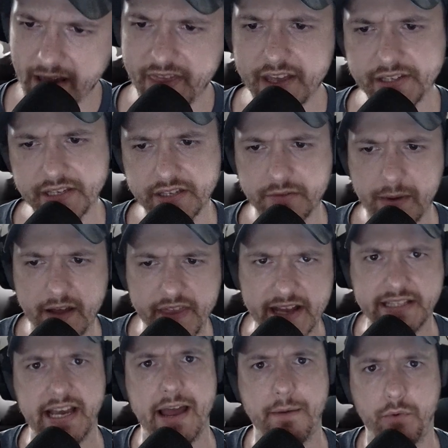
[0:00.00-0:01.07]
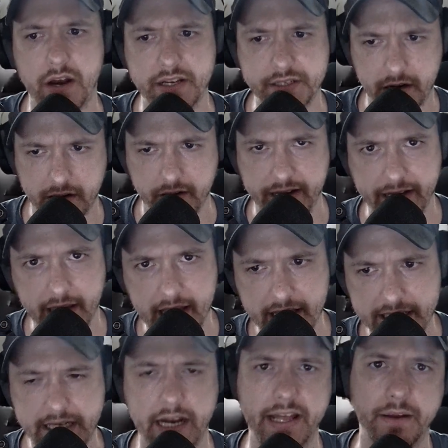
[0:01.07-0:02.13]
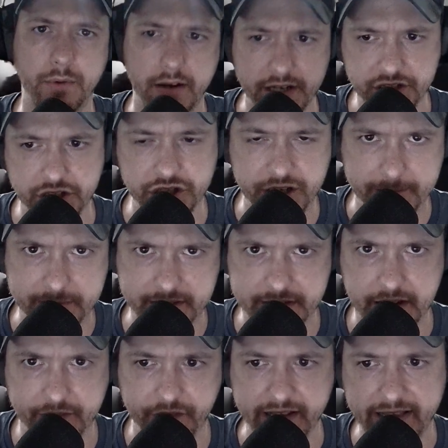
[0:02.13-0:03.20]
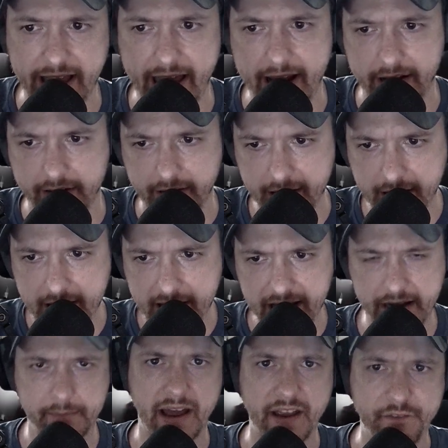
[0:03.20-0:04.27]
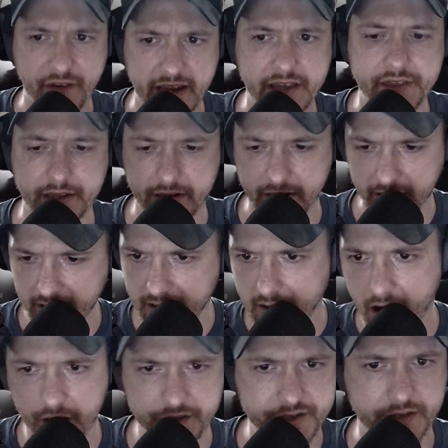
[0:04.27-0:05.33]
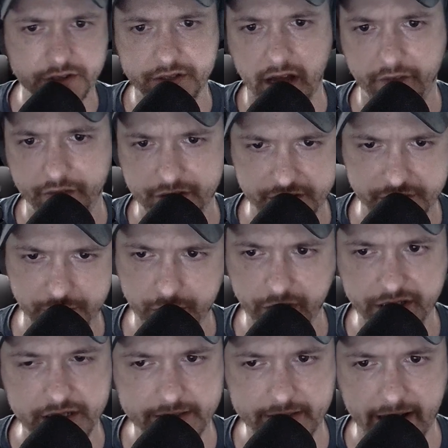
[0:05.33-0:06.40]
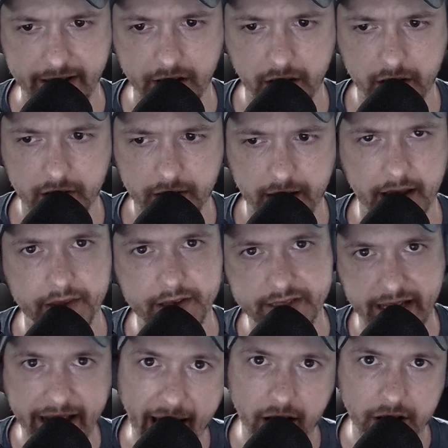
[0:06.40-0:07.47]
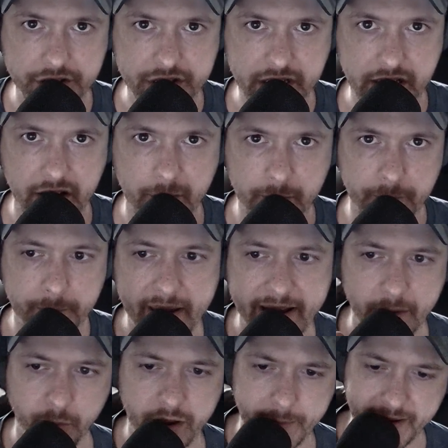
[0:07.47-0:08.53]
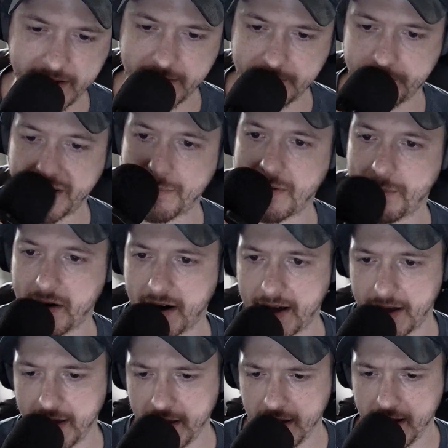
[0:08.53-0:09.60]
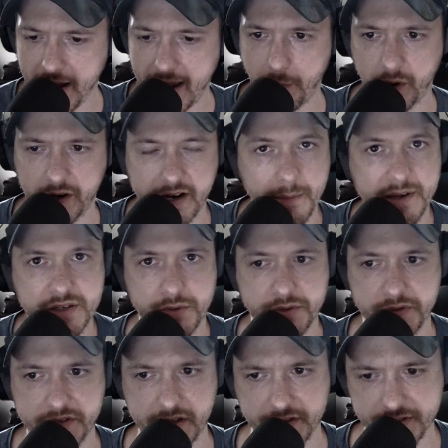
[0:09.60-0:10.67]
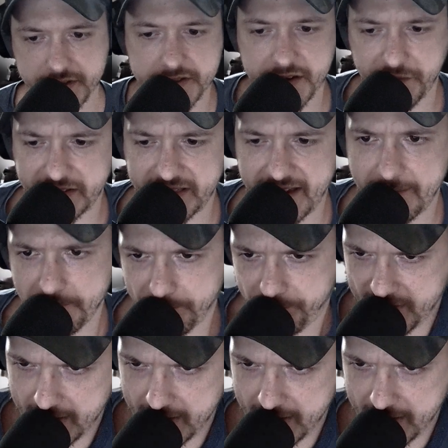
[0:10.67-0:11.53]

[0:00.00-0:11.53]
uh, this is around that time where I started like studying relationships and stuff like that, and in my faith and all this other stuff, and just really just like uh, the psychology of men and women and blah blah blah, and working on my social skills and stuff like that.